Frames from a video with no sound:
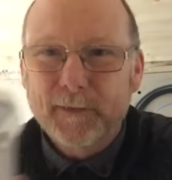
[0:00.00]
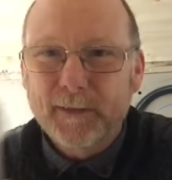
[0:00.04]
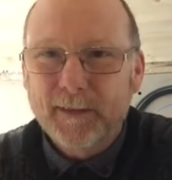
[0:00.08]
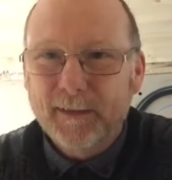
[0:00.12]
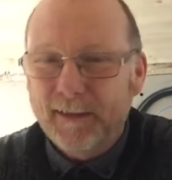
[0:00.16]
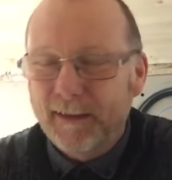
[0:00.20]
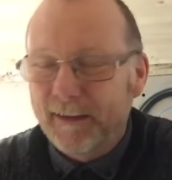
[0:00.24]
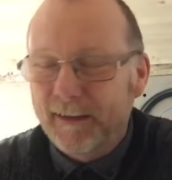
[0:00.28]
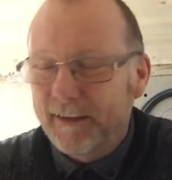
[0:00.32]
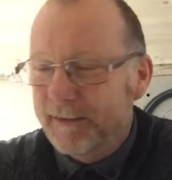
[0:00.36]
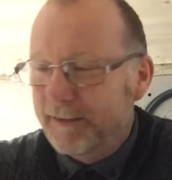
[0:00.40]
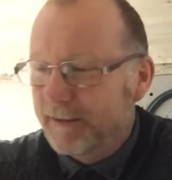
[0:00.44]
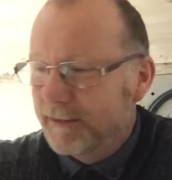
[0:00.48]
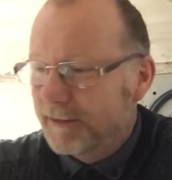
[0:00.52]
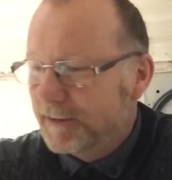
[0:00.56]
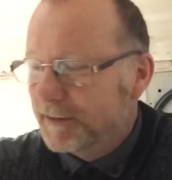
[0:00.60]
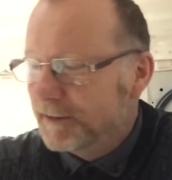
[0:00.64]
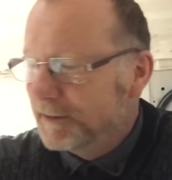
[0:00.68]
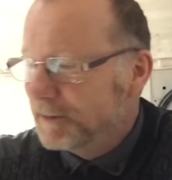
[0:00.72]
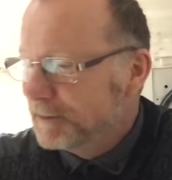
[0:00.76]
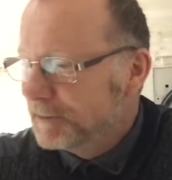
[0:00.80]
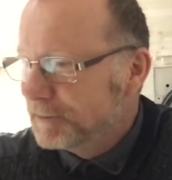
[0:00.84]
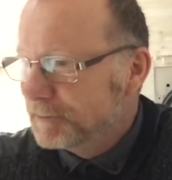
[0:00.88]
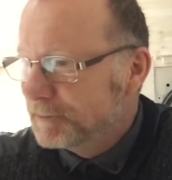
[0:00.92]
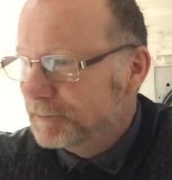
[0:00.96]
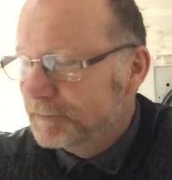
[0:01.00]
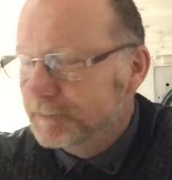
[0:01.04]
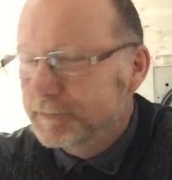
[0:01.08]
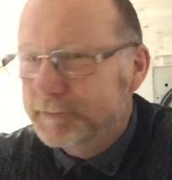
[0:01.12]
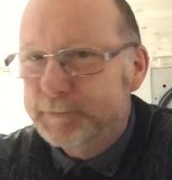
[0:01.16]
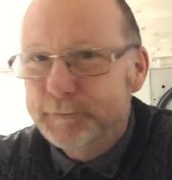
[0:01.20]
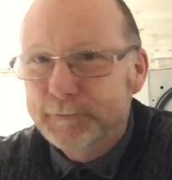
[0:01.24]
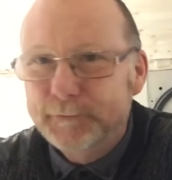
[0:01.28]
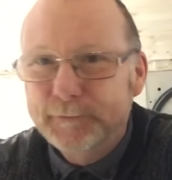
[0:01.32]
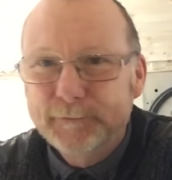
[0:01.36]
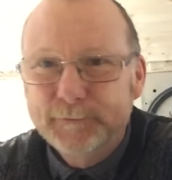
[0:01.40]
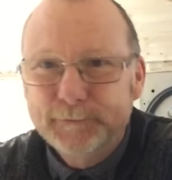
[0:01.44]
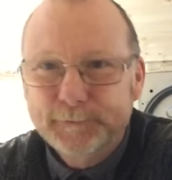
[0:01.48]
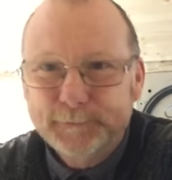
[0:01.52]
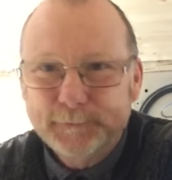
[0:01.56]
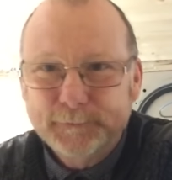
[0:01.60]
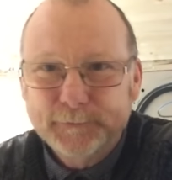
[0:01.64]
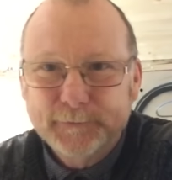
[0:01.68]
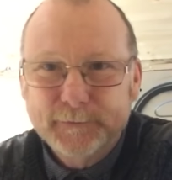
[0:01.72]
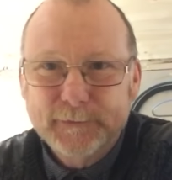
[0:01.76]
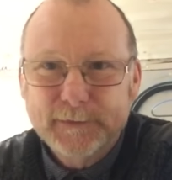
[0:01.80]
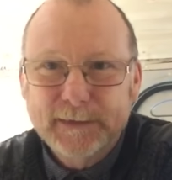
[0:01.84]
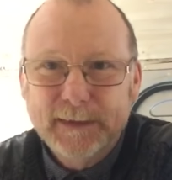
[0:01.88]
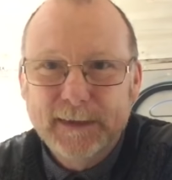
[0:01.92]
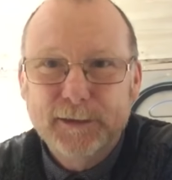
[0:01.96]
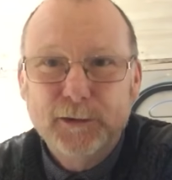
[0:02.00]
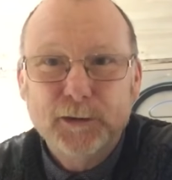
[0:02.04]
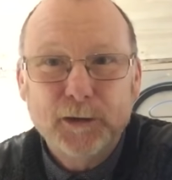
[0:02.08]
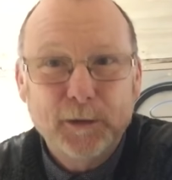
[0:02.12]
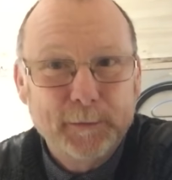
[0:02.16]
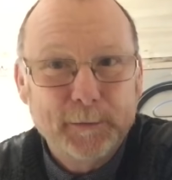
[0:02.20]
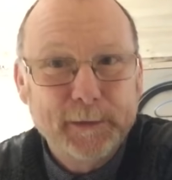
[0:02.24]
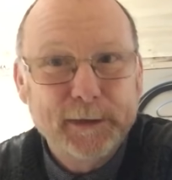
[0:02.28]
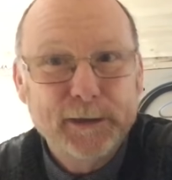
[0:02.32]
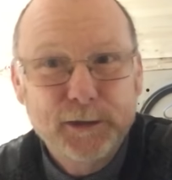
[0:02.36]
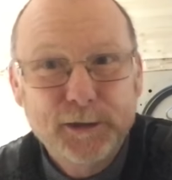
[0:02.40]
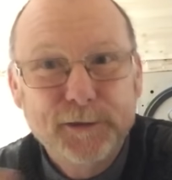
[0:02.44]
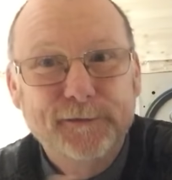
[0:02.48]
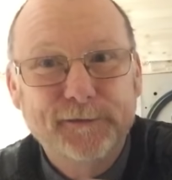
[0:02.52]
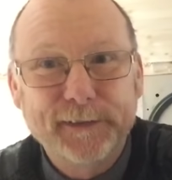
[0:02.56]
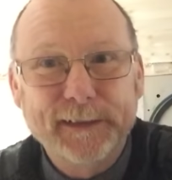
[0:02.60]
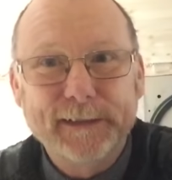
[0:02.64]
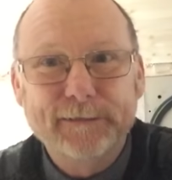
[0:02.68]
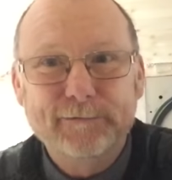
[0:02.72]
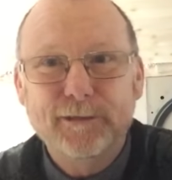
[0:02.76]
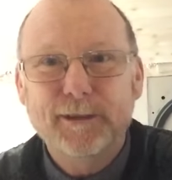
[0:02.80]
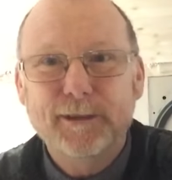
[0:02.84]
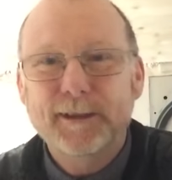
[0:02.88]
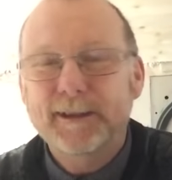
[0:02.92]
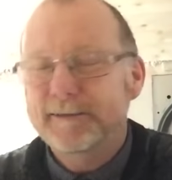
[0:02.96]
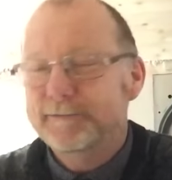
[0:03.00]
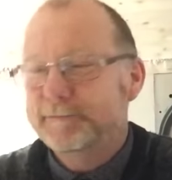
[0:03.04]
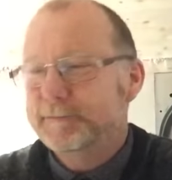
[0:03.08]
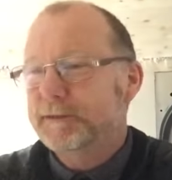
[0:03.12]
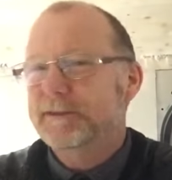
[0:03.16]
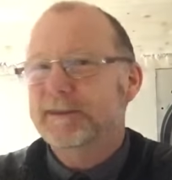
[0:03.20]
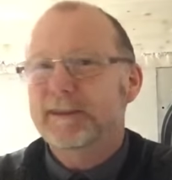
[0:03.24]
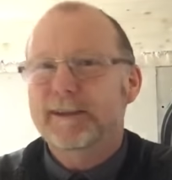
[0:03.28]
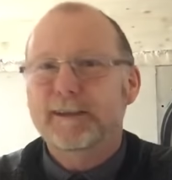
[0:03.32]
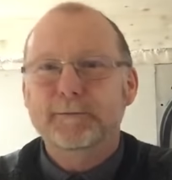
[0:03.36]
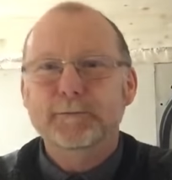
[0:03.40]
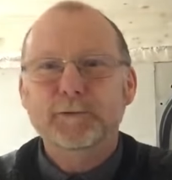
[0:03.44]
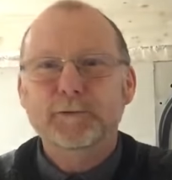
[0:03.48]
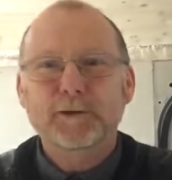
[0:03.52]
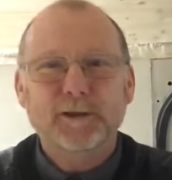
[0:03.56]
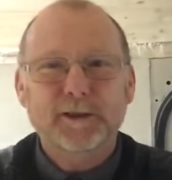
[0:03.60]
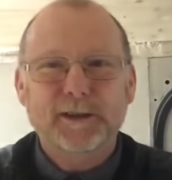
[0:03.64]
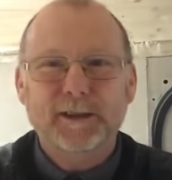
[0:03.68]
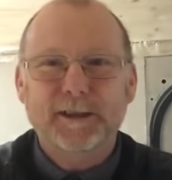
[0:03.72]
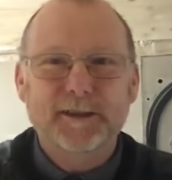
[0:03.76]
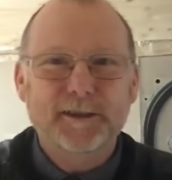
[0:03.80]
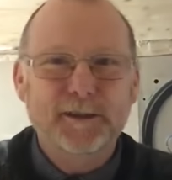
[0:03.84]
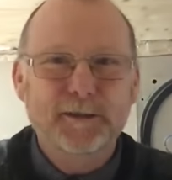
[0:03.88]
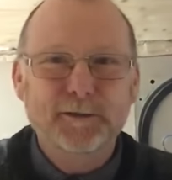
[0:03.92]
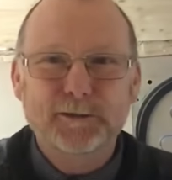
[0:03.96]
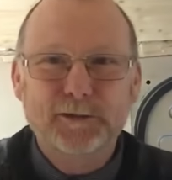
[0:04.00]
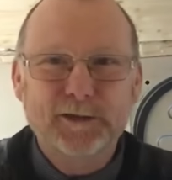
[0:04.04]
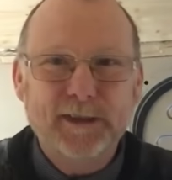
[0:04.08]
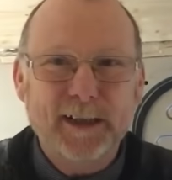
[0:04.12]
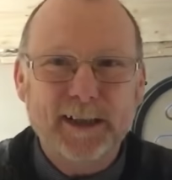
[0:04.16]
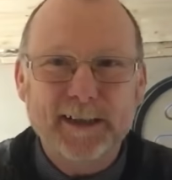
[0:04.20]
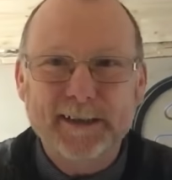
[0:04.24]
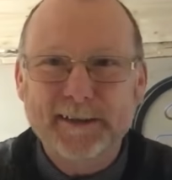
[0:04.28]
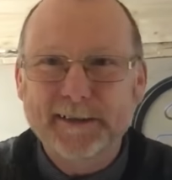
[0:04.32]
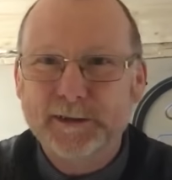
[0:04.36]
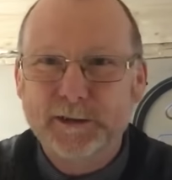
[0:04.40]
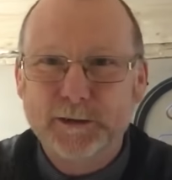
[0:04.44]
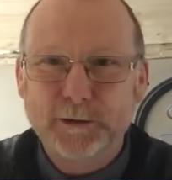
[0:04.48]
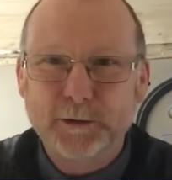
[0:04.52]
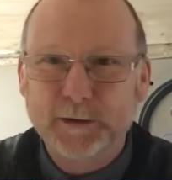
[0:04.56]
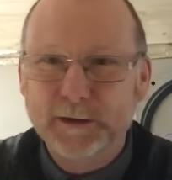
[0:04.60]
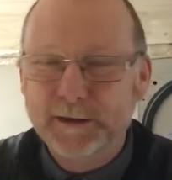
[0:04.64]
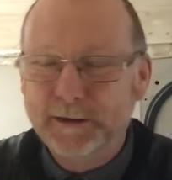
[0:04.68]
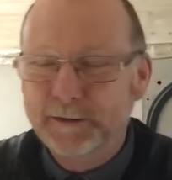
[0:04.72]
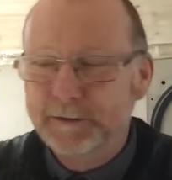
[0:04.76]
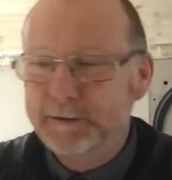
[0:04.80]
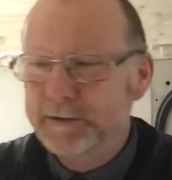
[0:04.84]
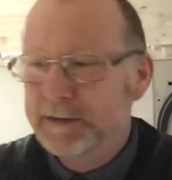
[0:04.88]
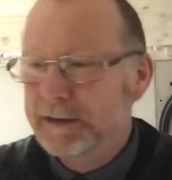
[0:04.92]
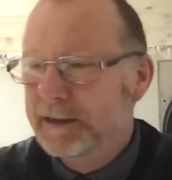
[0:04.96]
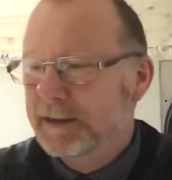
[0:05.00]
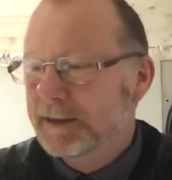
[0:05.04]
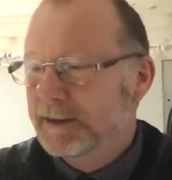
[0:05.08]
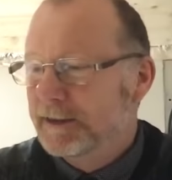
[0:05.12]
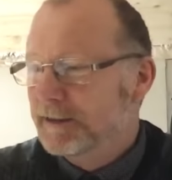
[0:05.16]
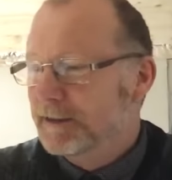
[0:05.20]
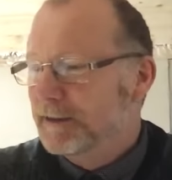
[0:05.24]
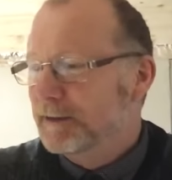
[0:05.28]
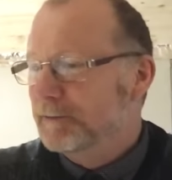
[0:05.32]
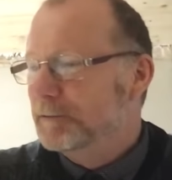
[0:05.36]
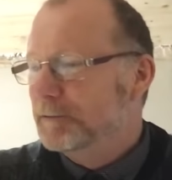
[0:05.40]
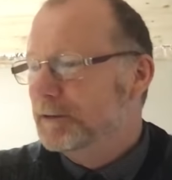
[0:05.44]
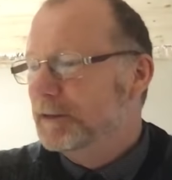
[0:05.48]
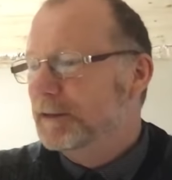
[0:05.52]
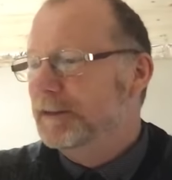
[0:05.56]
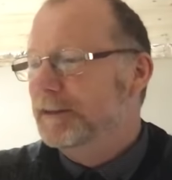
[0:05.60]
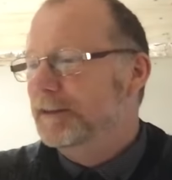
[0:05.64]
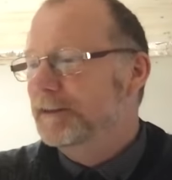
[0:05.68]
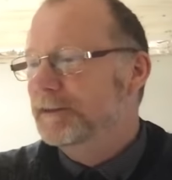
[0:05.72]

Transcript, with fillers: then uh, it's got to be a good thing, right? So I'm not going to use Danish oil. I'm going to